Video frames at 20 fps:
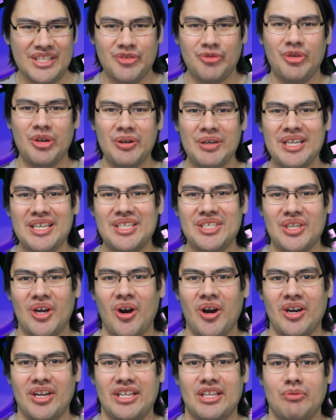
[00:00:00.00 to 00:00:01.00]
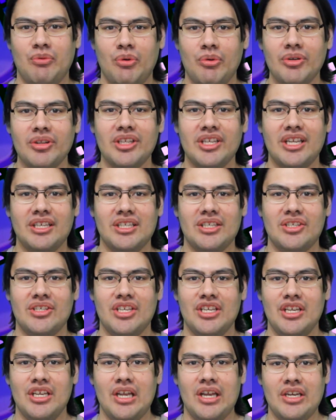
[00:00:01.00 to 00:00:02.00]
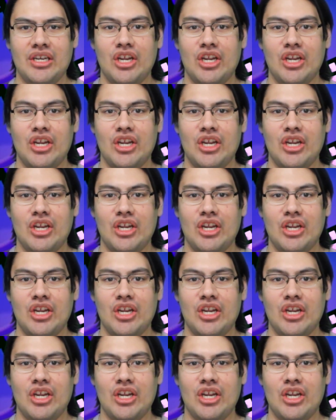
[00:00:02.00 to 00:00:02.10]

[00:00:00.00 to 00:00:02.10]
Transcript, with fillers: It's very dark, and we really get to see